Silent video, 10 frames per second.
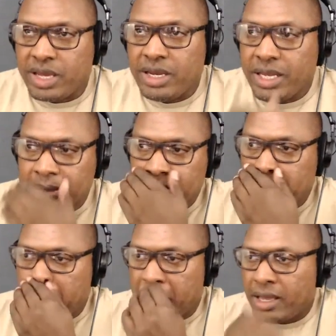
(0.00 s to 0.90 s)
editing
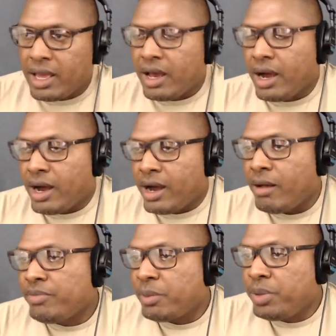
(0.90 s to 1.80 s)
today.
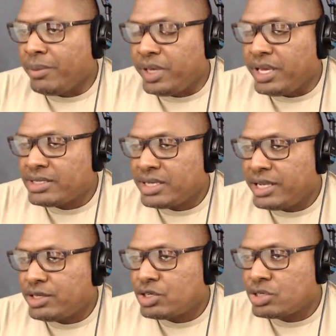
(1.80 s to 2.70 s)
The
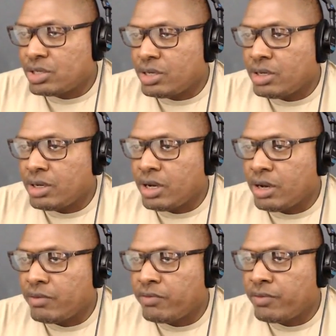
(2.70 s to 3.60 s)
PPSH
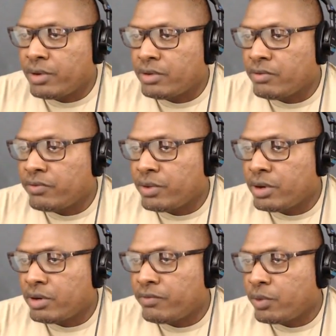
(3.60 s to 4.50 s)

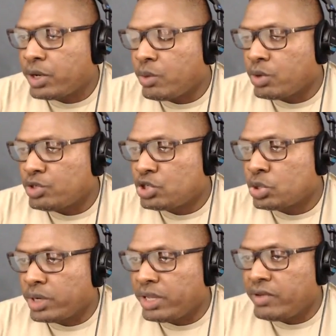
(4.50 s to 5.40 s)
41
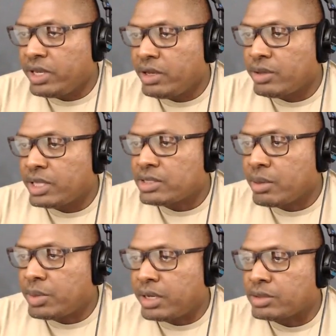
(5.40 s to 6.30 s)
shorty video, that's
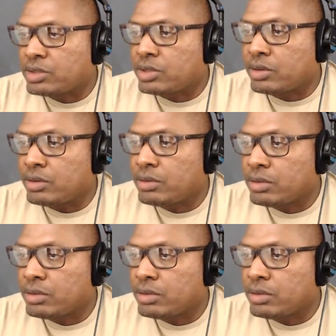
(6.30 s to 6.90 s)
coming out soon.